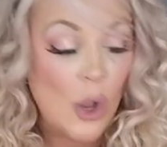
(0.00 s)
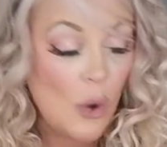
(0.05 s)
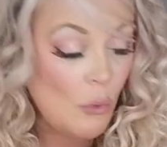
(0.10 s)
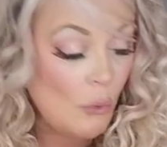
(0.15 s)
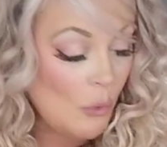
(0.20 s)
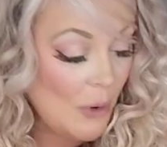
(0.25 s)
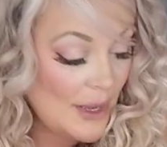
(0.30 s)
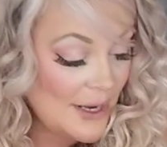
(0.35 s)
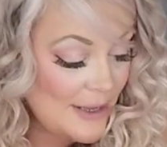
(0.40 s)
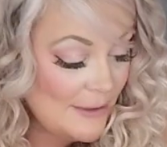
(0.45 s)

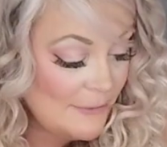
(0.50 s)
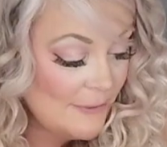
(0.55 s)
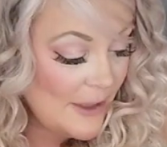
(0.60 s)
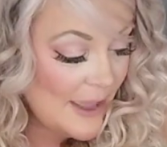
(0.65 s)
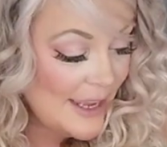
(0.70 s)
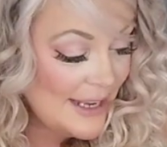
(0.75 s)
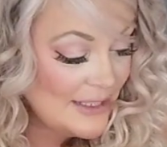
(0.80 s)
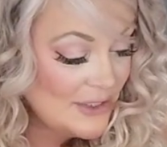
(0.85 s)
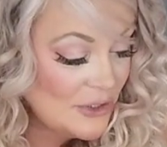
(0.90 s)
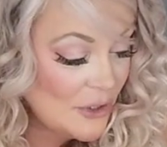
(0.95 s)
What if
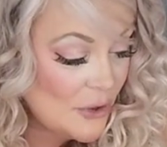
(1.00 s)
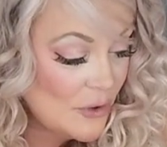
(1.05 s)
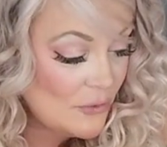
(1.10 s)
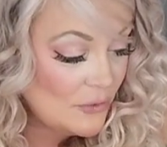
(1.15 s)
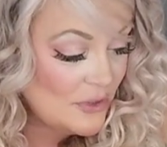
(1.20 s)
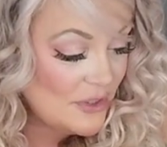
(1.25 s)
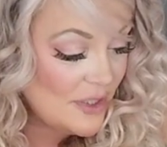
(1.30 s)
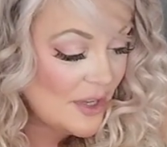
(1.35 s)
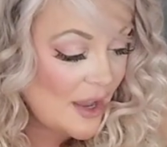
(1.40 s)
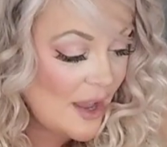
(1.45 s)
I
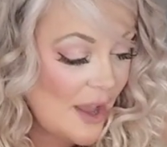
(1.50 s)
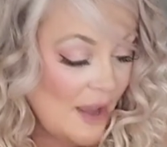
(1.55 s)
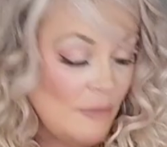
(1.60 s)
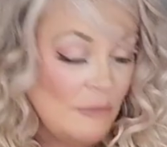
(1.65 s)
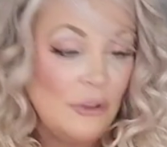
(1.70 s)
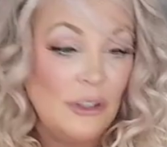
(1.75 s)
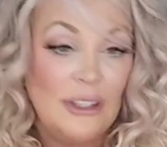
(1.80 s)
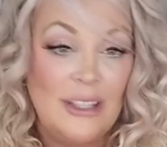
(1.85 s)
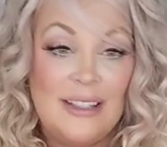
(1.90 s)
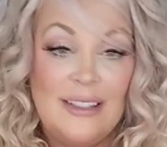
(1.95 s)
don't uh,
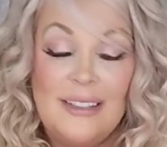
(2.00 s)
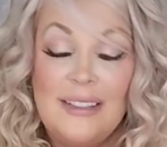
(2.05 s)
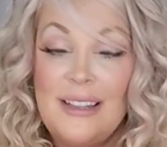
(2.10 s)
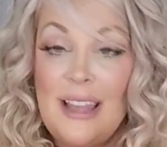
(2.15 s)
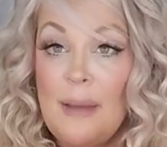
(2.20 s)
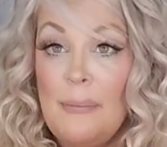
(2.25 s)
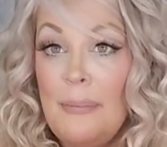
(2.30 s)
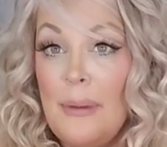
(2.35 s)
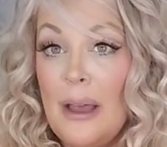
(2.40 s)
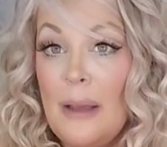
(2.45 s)
really
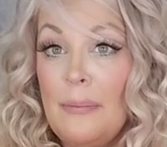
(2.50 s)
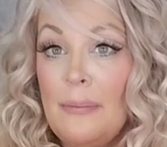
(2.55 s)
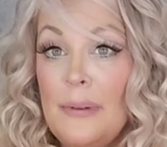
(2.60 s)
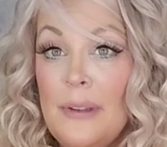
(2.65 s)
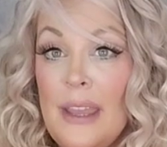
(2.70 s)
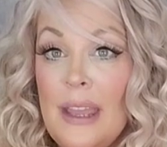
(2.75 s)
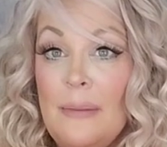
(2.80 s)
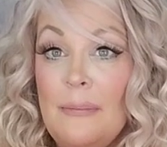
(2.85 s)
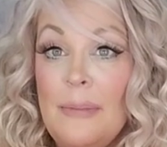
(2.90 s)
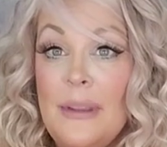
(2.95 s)
step up
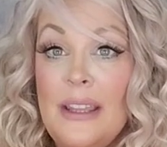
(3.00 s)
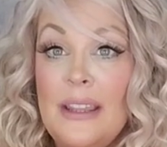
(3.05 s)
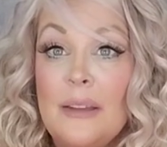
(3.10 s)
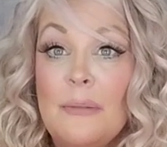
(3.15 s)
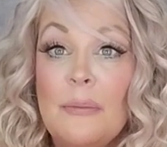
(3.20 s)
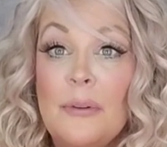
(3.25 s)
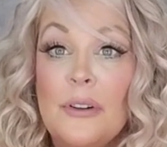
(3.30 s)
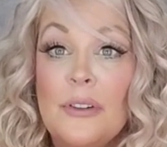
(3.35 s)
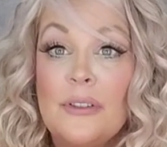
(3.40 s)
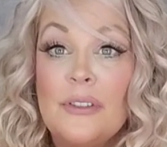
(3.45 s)
and be
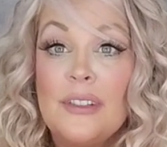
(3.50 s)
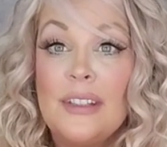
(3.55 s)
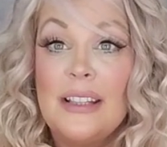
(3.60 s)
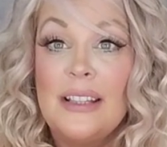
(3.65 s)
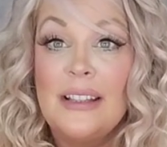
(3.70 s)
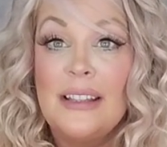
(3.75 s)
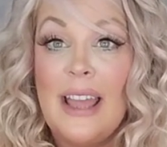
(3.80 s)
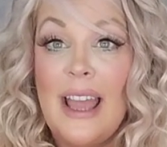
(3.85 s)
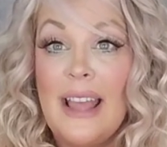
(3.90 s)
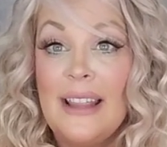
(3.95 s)
the
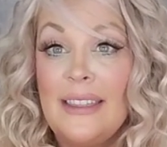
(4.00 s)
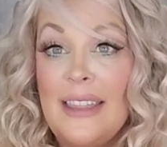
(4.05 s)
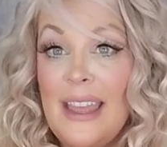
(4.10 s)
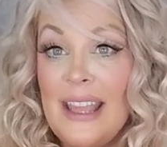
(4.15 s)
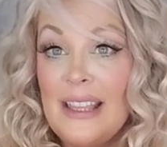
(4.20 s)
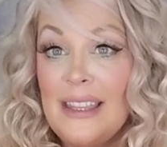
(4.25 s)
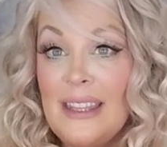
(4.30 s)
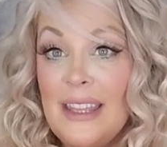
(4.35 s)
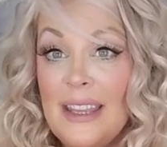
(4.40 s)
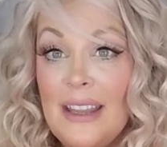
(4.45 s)
person that
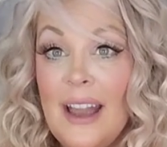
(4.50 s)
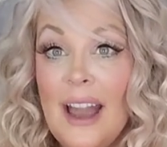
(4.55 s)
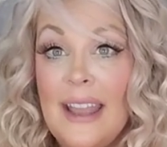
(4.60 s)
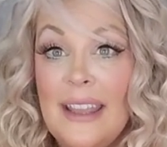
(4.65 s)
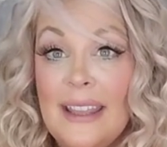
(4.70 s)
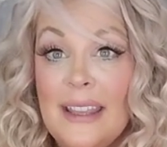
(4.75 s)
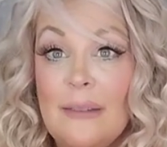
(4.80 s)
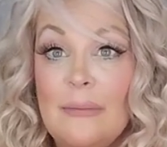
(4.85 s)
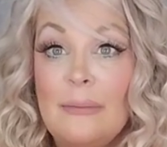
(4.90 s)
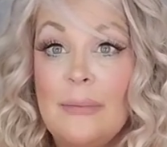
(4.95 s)
they think I
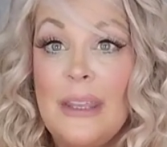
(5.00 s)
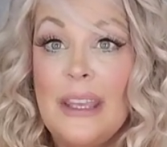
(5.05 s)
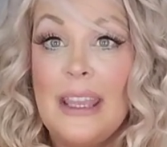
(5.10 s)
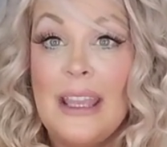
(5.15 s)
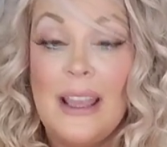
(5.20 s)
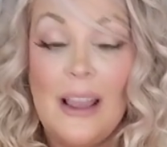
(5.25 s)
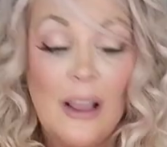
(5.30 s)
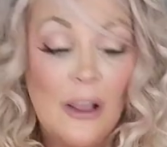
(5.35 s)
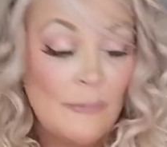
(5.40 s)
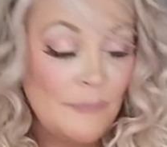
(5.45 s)
can
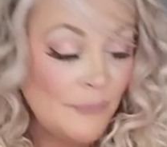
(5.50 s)
be?